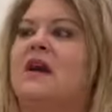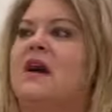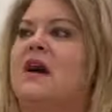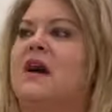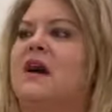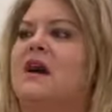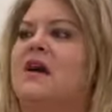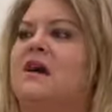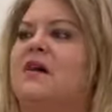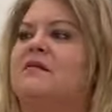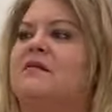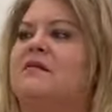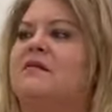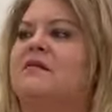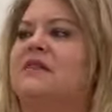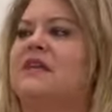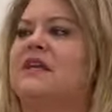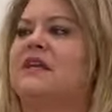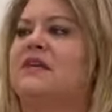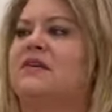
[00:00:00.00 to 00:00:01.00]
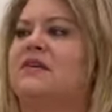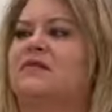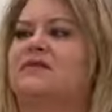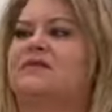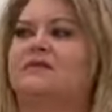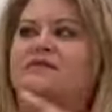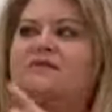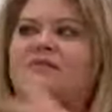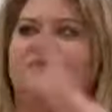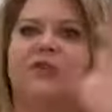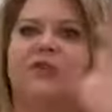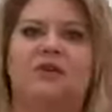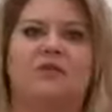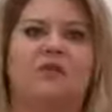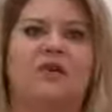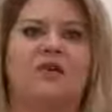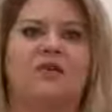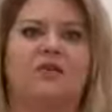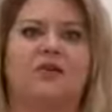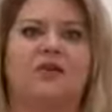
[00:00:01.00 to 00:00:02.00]
uh, near, you know,
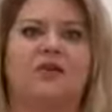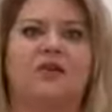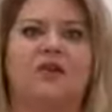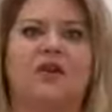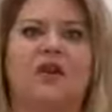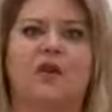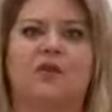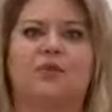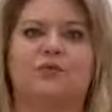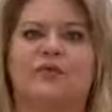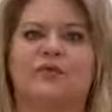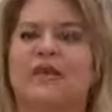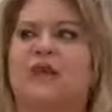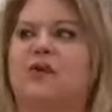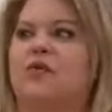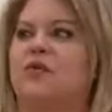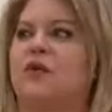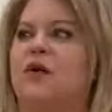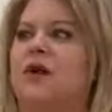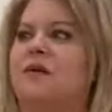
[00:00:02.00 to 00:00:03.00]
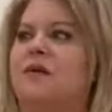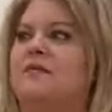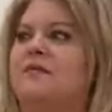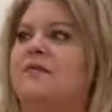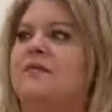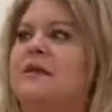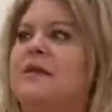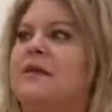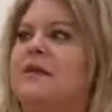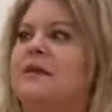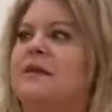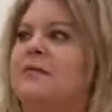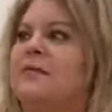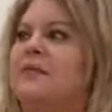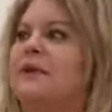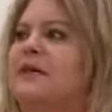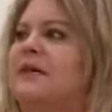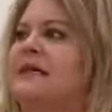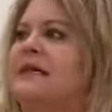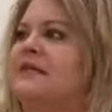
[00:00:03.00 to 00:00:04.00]
all the home decor.
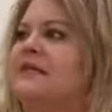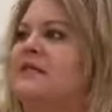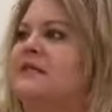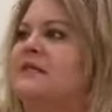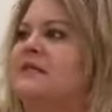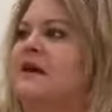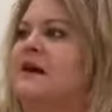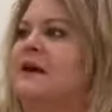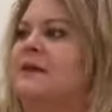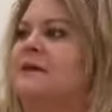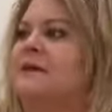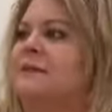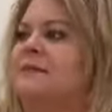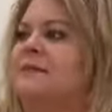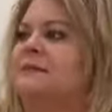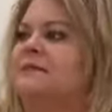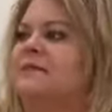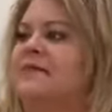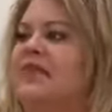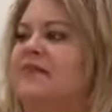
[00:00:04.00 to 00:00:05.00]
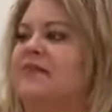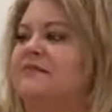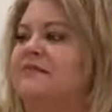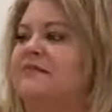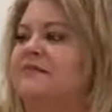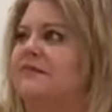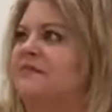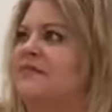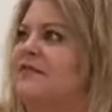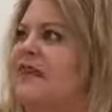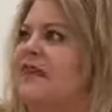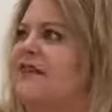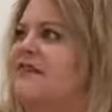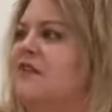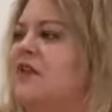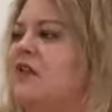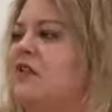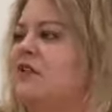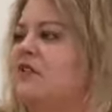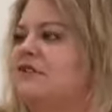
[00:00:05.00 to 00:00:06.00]
But um, yeah. five
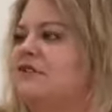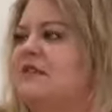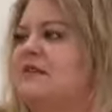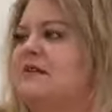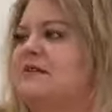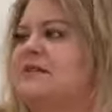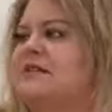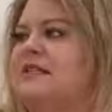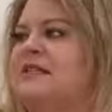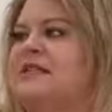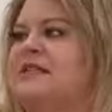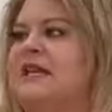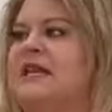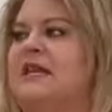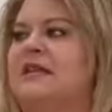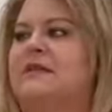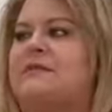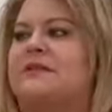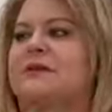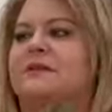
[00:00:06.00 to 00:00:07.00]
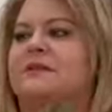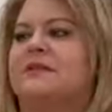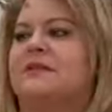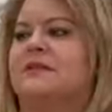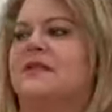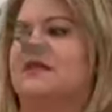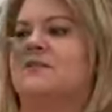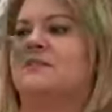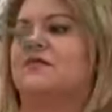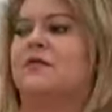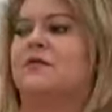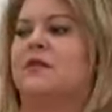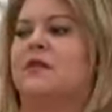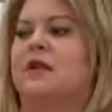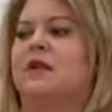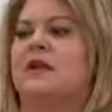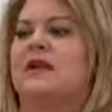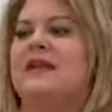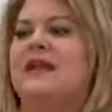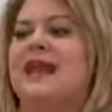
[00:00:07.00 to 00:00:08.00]
dollars, and it was exactly what I was looking
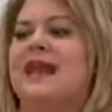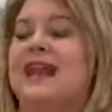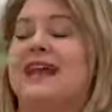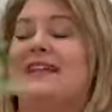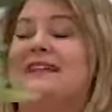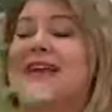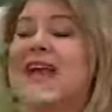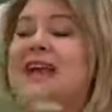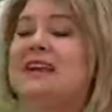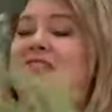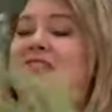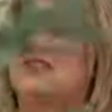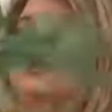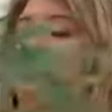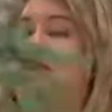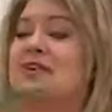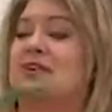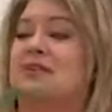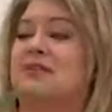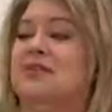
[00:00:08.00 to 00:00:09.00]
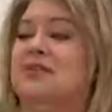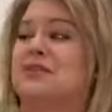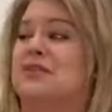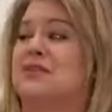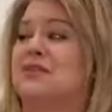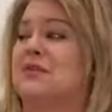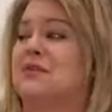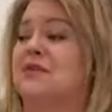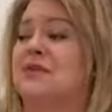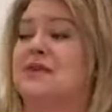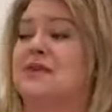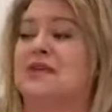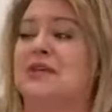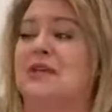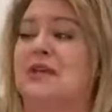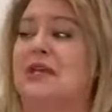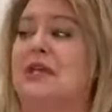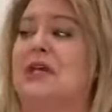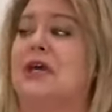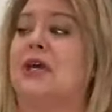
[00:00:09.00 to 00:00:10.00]
for. Had to actually go to
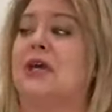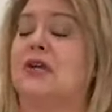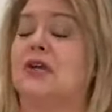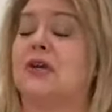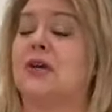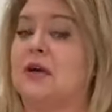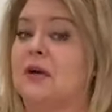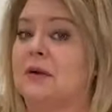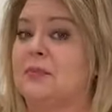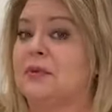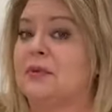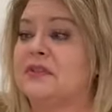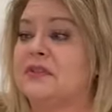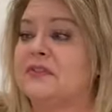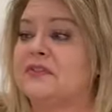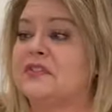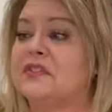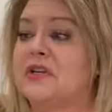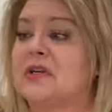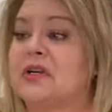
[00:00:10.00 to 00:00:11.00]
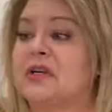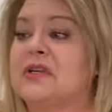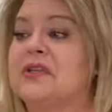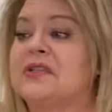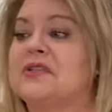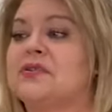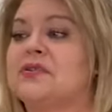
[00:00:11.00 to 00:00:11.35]
a couple of Target